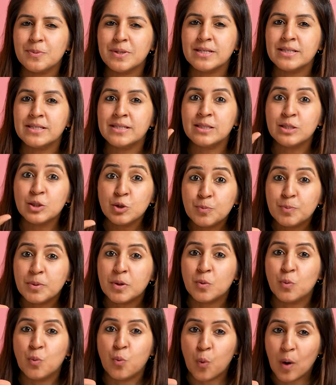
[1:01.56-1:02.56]
to be
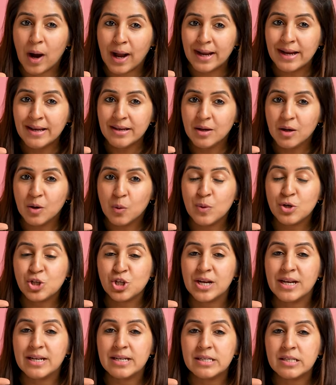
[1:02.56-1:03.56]
super wide,
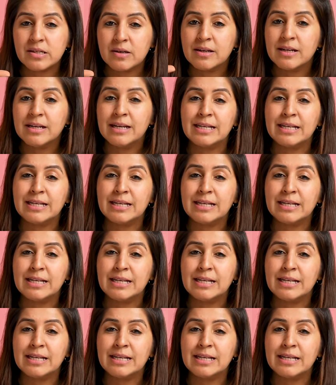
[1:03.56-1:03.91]
which in turn